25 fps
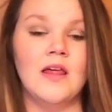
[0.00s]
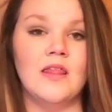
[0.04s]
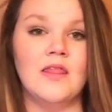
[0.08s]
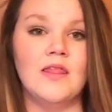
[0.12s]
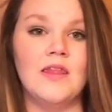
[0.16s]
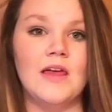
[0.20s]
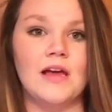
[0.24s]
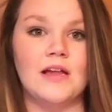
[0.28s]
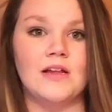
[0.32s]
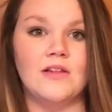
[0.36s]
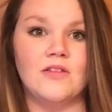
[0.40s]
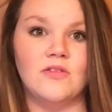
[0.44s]

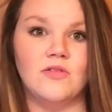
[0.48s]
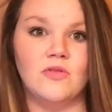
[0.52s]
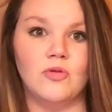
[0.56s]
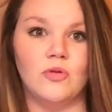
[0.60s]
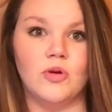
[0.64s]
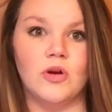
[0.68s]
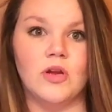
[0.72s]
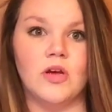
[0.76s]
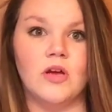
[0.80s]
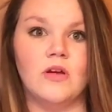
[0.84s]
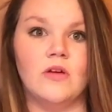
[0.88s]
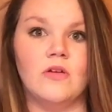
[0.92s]
that
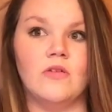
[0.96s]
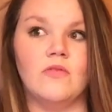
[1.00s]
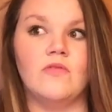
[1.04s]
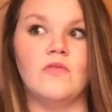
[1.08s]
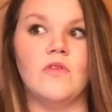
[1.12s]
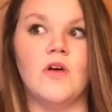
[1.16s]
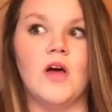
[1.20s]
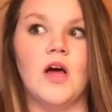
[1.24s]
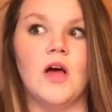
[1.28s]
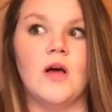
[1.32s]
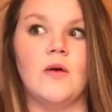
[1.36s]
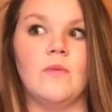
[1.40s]
sort of
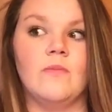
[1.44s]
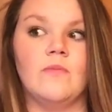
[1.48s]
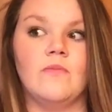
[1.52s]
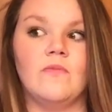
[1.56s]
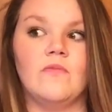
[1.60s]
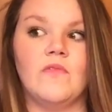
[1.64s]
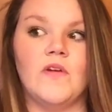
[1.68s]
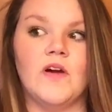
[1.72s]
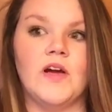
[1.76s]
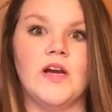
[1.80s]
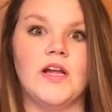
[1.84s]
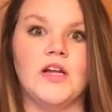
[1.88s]

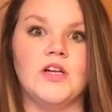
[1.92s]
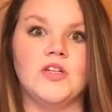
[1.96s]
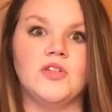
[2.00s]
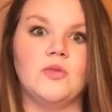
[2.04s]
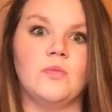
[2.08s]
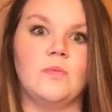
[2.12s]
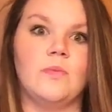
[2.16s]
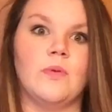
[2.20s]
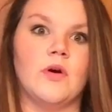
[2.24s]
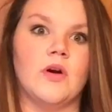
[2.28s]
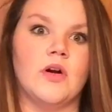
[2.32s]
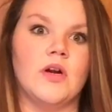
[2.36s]
financial
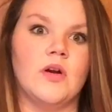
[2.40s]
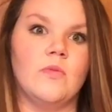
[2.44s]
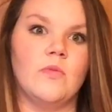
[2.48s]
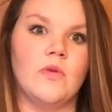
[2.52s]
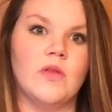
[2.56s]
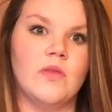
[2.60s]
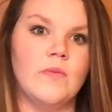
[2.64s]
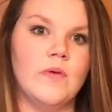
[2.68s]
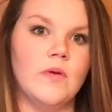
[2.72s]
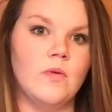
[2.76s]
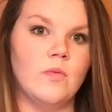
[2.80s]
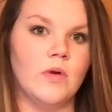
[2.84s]
burden
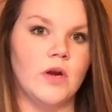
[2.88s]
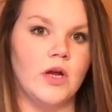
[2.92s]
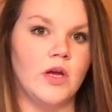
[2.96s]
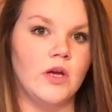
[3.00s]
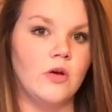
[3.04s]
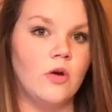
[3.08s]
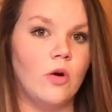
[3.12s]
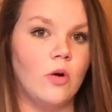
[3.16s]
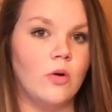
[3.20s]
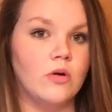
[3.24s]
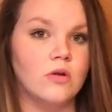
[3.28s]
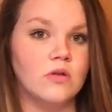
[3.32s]
with me when I
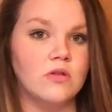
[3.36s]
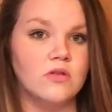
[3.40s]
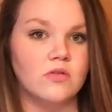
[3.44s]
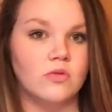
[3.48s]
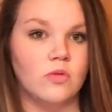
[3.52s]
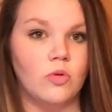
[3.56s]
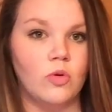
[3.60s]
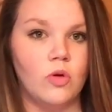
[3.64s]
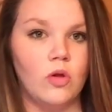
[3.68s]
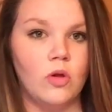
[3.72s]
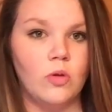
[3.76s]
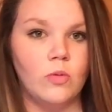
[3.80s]
go to
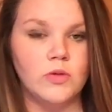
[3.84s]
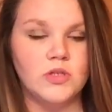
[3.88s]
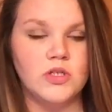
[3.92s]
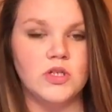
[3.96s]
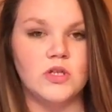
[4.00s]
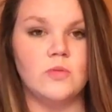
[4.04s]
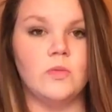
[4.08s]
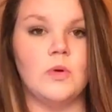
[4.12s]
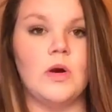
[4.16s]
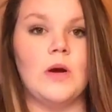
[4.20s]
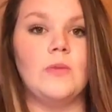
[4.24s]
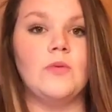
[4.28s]
school, which
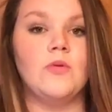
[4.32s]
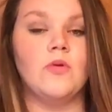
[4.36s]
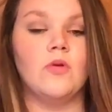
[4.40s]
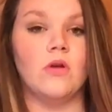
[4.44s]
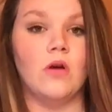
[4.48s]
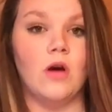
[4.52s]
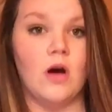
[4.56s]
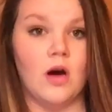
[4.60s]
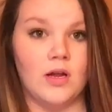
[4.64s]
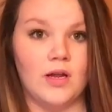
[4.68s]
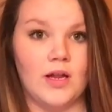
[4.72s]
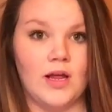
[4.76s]
is why I'm
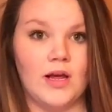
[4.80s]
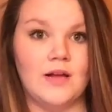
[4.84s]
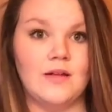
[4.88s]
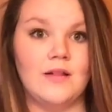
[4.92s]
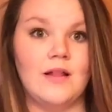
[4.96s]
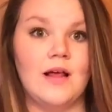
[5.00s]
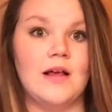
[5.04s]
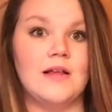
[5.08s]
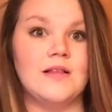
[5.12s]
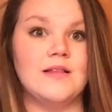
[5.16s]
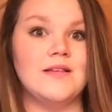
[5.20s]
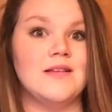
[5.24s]
doing online
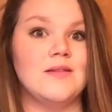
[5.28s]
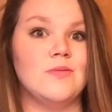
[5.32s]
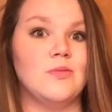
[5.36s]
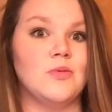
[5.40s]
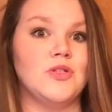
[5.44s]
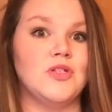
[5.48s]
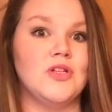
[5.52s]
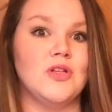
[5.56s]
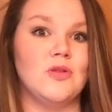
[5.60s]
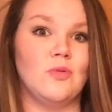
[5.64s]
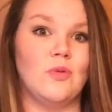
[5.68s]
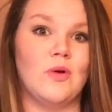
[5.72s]
classes,
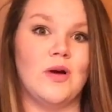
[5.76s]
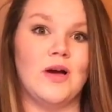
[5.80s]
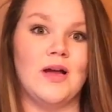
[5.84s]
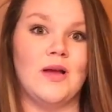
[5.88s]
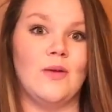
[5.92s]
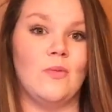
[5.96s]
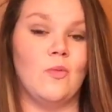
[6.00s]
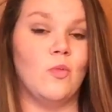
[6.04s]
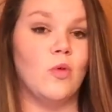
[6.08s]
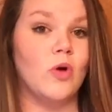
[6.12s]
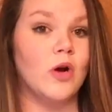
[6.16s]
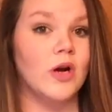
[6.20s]
which is why
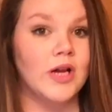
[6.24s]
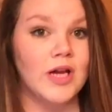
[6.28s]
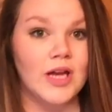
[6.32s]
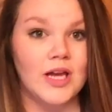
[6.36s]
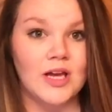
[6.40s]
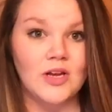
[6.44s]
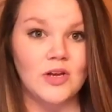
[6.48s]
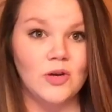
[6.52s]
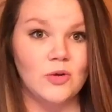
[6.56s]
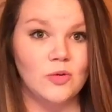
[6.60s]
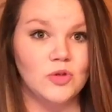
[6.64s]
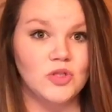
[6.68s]
I'm
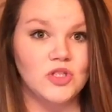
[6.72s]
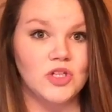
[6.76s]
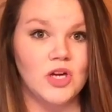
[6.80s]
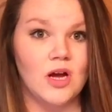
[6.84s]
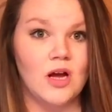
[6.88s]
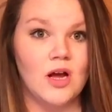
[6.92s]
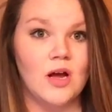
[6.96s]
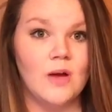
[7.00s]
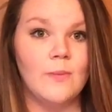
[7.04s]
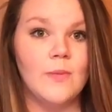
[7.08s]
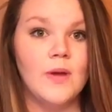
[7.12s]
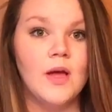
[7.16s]
working a new
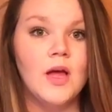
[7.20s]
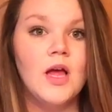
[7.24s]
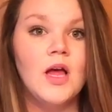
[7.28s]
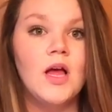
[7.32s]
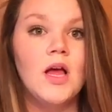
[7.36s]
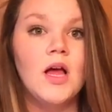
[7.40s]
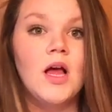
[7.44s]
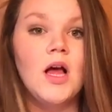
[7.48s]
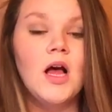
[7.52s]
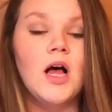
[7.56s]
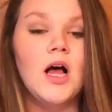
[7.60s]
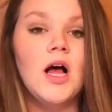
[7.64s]
job.
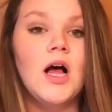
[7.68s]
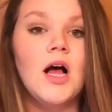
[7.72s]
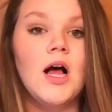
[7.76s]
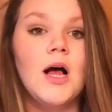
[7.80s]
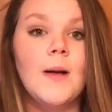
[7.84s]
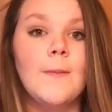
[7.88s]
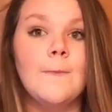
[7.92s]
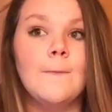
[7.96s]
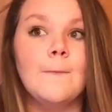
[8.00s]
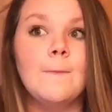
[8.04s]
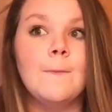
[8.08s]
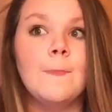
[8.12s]

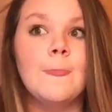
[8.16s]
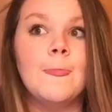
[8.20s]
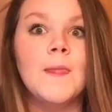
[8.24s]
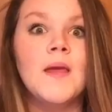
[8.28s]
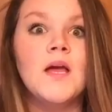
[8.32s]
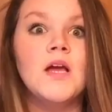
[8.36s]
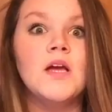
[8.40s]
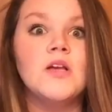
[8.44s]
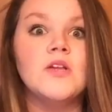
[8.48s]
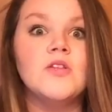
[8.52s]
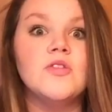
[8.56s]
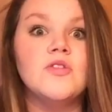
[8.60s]

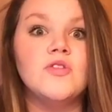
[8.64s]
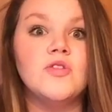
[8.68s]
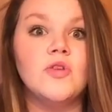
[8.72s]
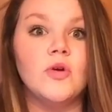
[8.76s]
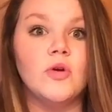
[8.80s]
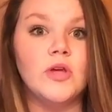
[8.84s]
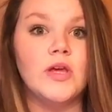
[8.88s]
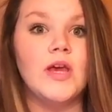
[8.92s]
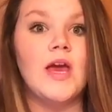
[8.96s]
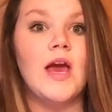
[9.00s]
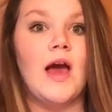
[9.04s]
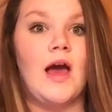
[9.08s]
So
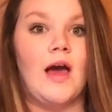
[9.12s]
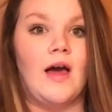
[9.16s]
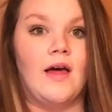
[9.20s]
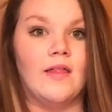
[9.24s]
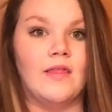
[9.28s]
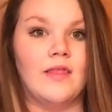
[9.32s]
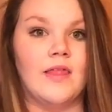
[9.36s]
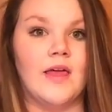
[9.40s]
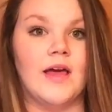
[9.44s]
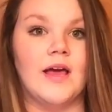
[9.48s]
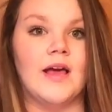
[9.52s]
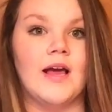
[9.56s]
yeah,
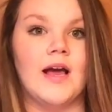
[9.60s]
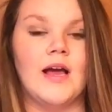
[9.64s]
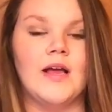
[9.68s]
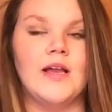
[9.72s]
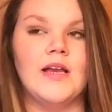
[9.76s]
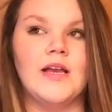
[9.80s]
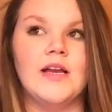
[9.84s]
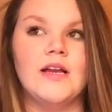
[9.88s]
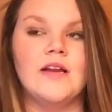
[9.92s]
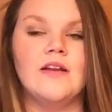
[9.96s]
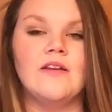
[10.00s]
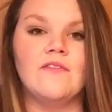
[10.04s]
like I
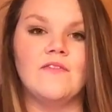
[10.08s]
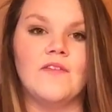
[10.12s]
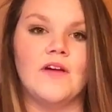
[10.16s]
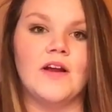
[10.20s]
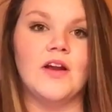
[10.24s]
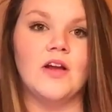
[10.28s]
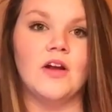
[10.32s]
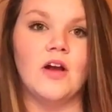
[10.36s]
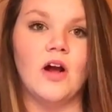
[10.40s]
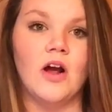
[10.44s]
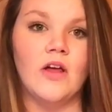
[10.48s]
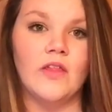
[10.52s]
needed to
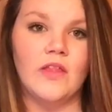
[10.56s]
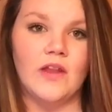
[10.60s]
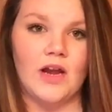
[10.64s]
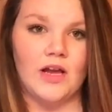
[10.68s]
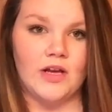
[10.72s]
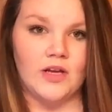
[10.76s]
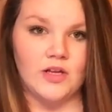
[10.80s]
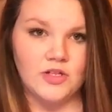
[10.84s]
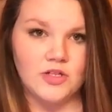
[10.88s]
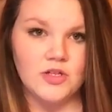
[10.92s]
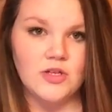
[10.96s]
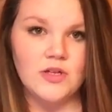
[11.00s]
find a car that I
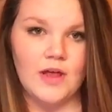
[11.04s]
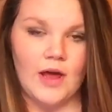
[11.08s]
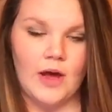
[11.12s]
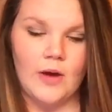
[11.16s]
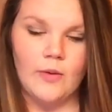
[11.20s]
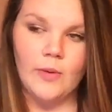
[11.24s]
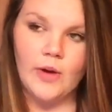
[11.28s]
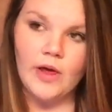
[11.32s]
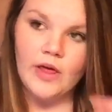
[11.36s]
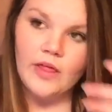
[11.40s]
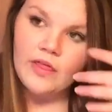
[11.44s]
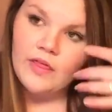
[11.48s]
could do
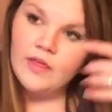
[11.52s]
that with.